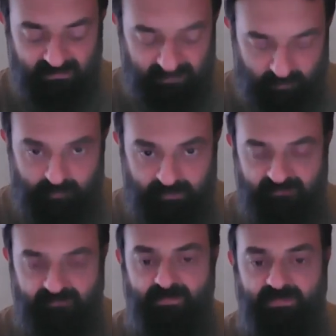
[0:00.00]
you would be
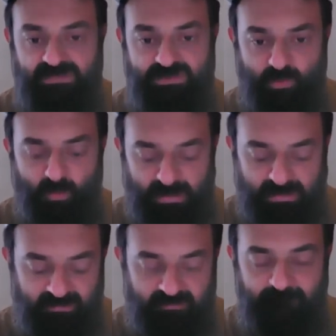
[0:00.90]
filled with joy,
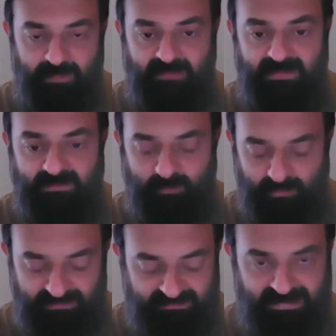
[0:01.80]
and then you
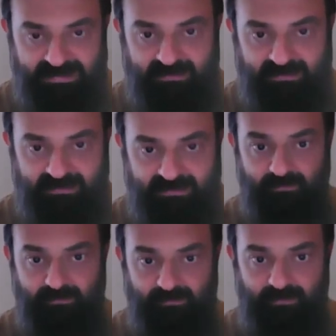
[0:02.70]
would take
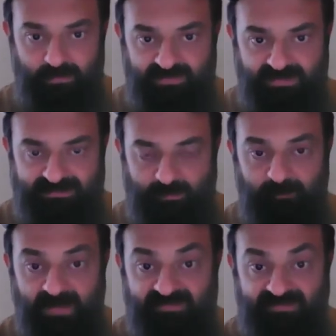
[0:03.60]
the
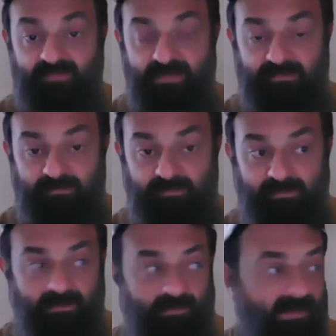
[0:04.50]
best of it,
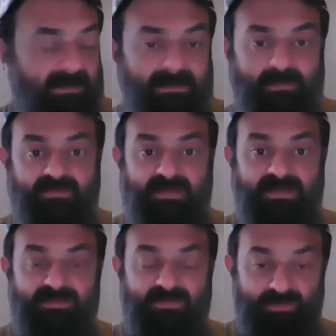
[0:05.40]
right? And you'd take
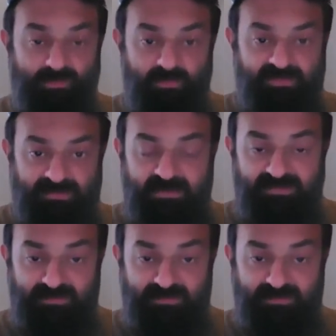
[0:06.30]
it to Jerusalem as an